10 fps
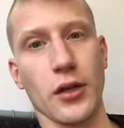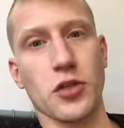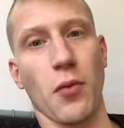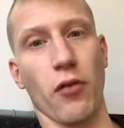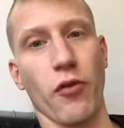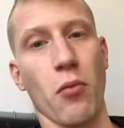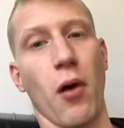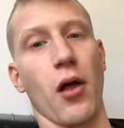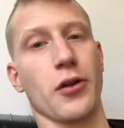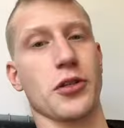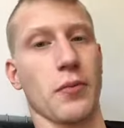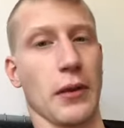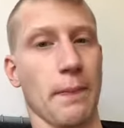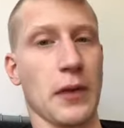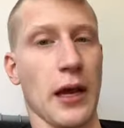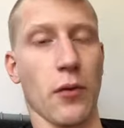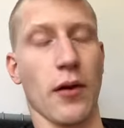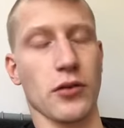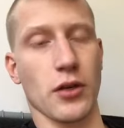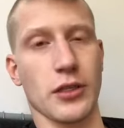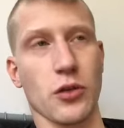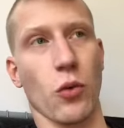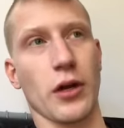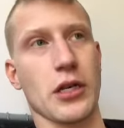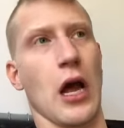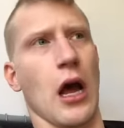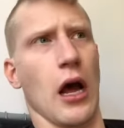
small foam ball or something. Okay? Well, as long as it works.